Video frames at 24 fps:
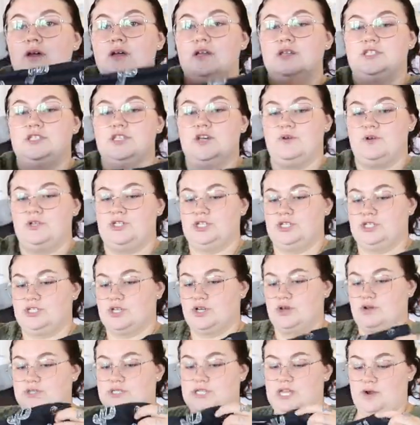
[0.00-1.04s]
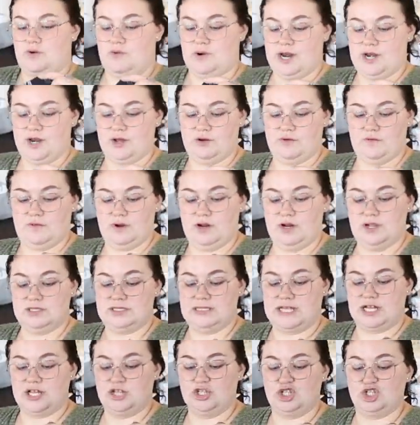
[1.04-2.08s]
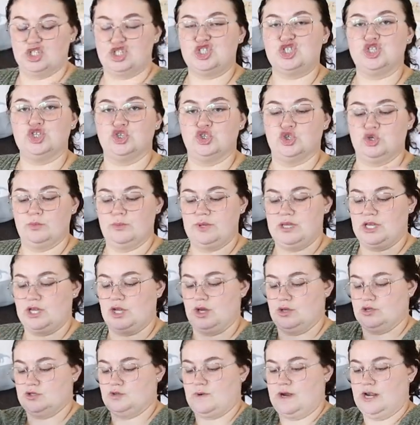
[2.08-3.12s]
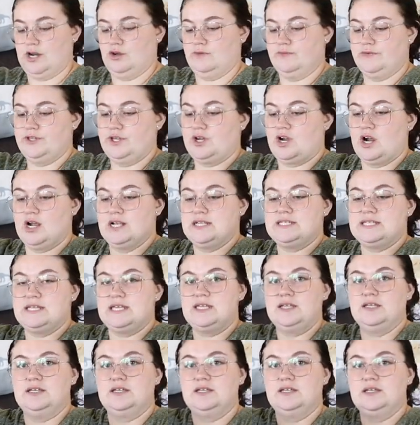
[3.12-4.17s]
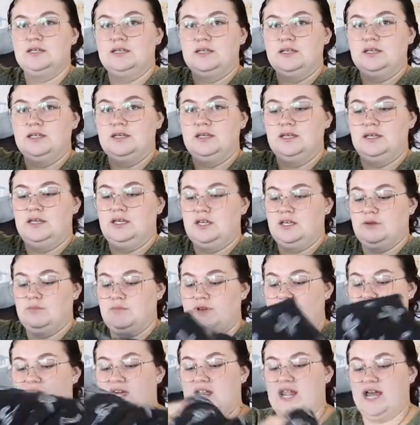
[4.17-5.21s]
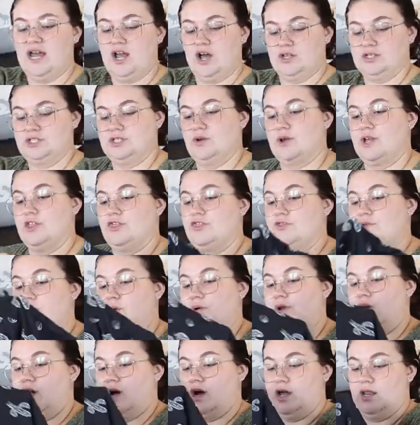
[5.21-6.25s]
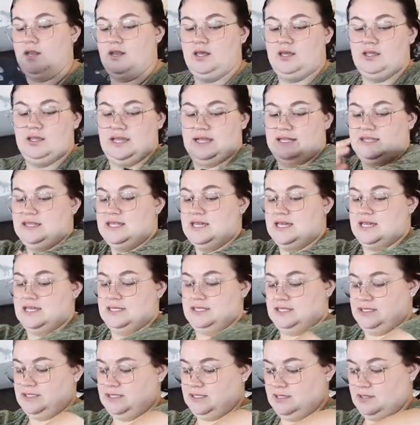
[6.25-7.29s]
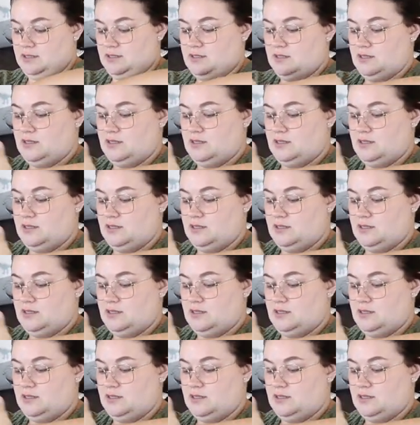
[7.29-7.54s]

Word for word: So it just goes like right over. It's like a little tube. It goes right over the car seat. But then I also can throw it on like this.